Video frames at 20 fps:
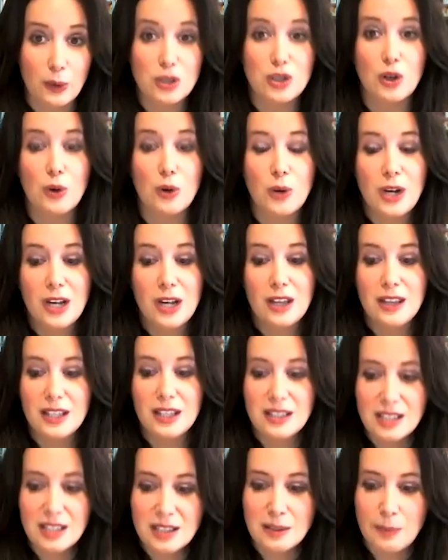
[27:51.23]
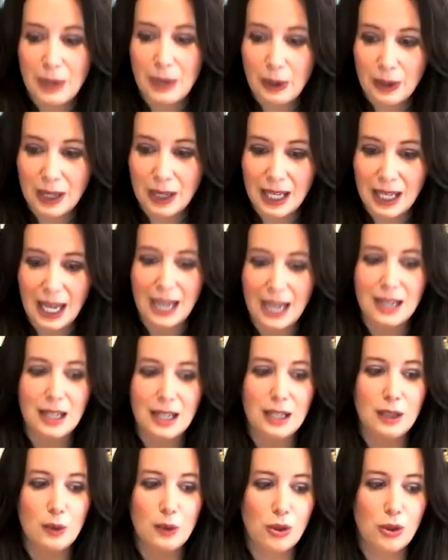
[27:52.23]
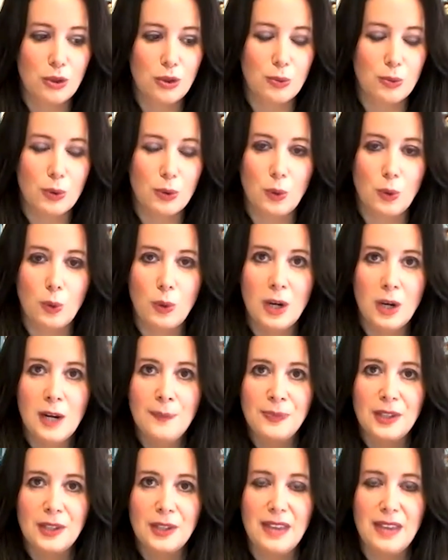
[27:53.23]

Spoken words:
So this is about getting you through